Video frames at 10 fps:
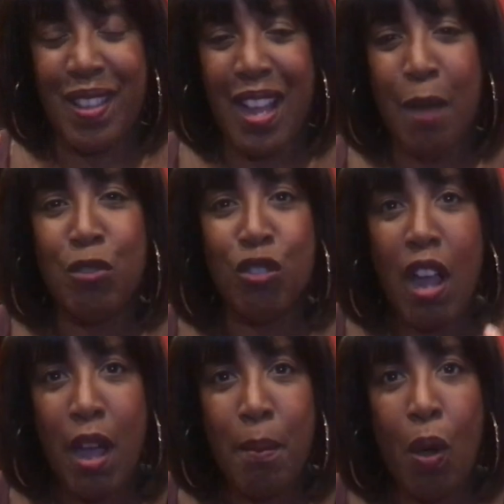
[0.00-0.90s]

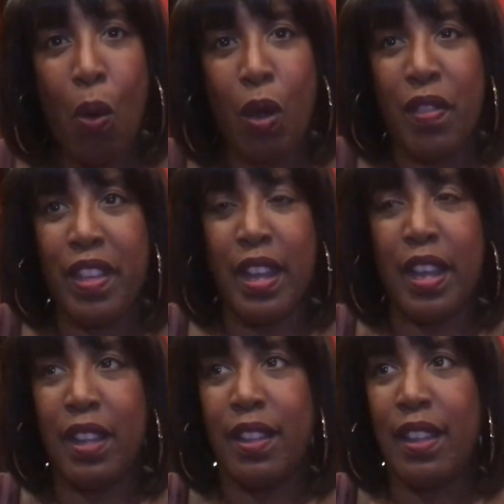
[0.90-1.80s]
humdrum or
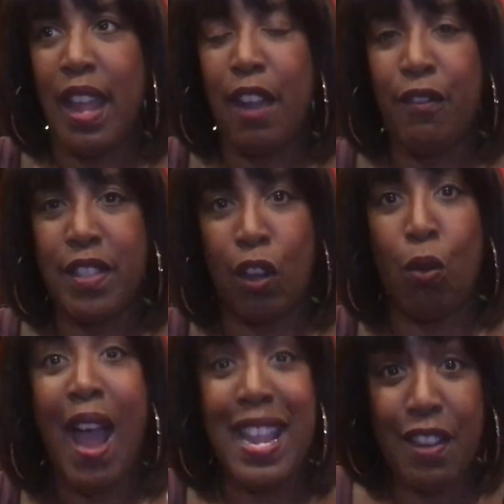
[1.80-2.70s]
the the
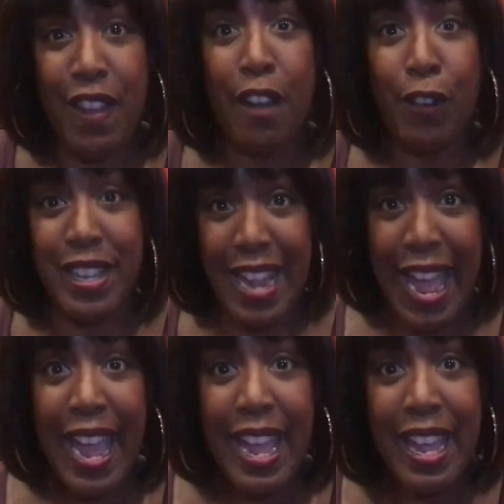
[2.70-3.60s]
grind of every
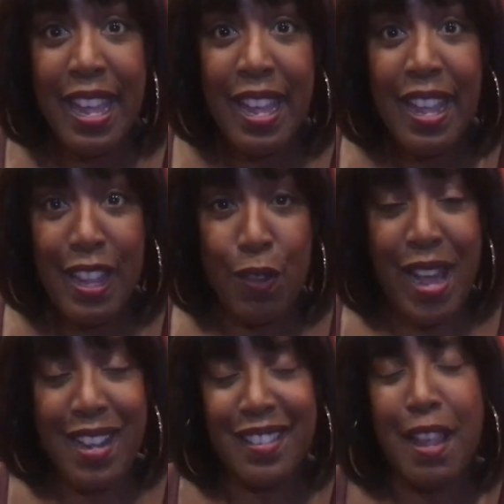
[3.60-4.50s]
day. You
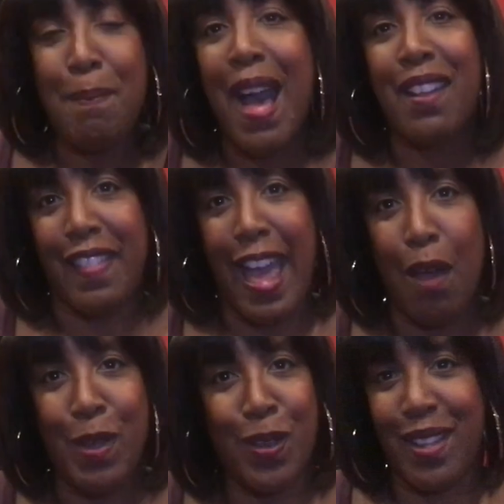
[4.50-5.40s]
kind of step out of that
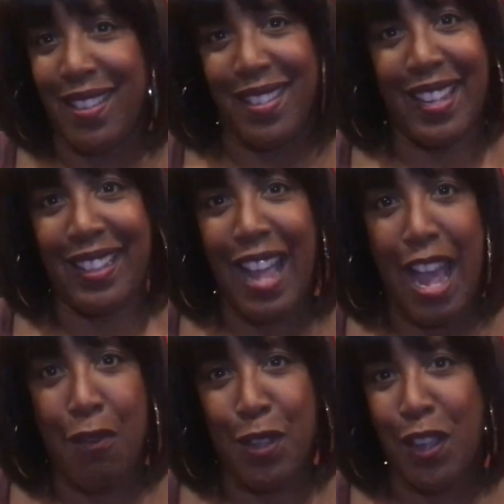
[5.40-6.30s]
when you get to sing
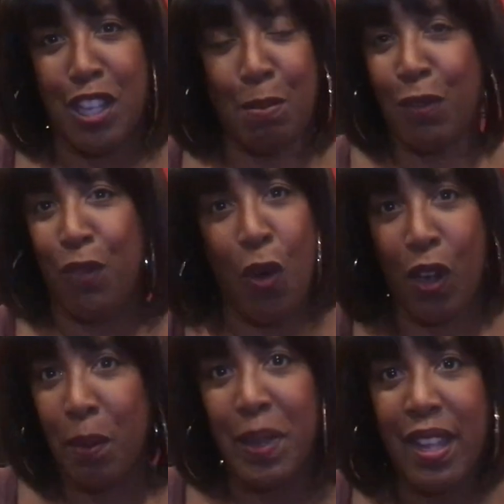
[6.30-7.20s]
live, and you get to
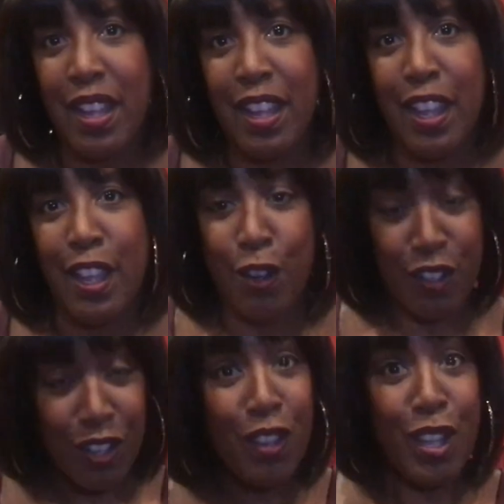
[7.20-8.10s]
perform. You're
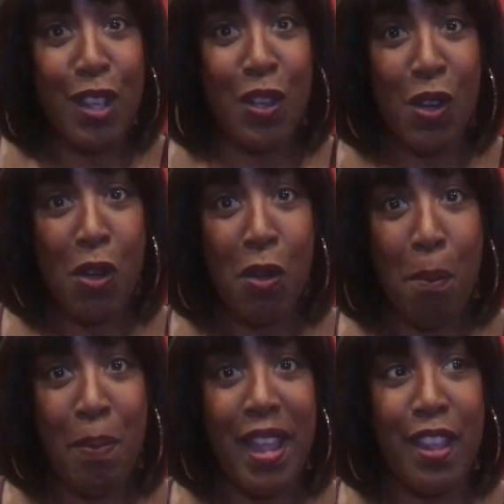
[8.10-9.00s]
still you,
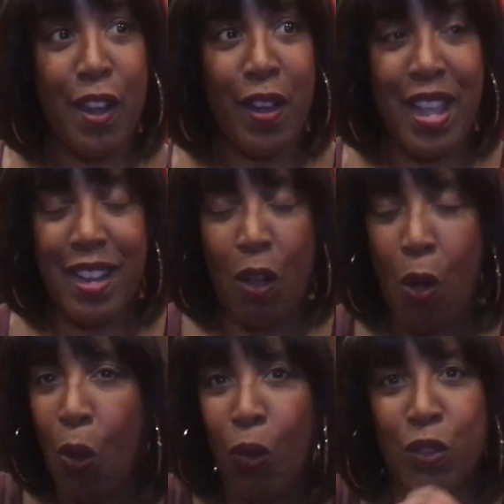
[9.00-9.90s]
but you're in a
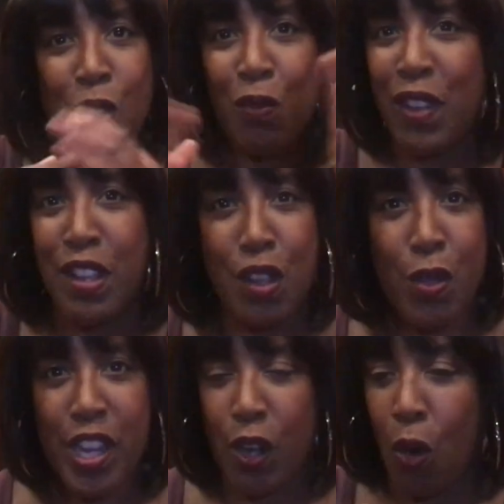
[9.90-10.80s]
whole new venue,
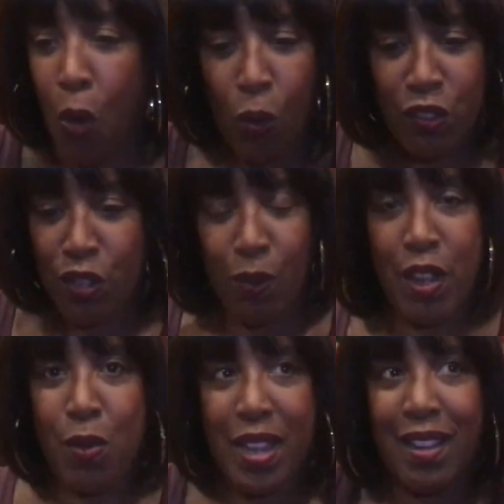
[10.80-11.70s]
in a whole. So
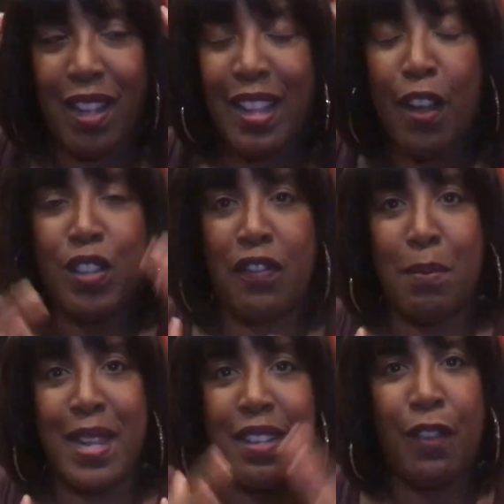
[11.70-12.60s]
you can allow yourself to
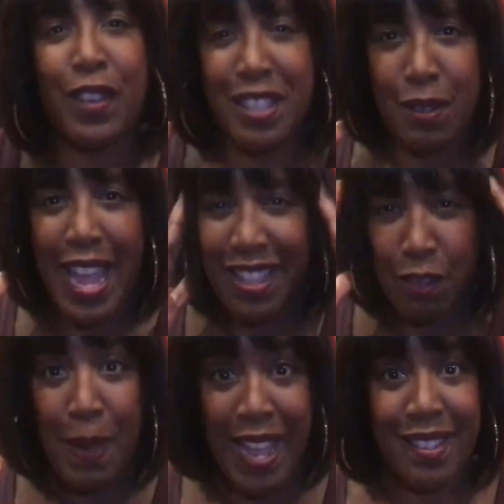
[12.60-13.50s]
be in a different
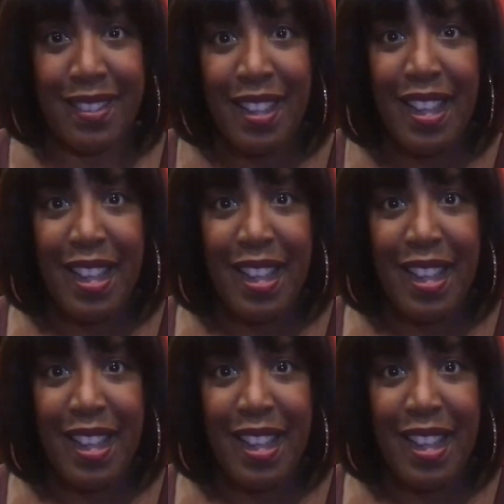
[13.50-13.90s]
headspace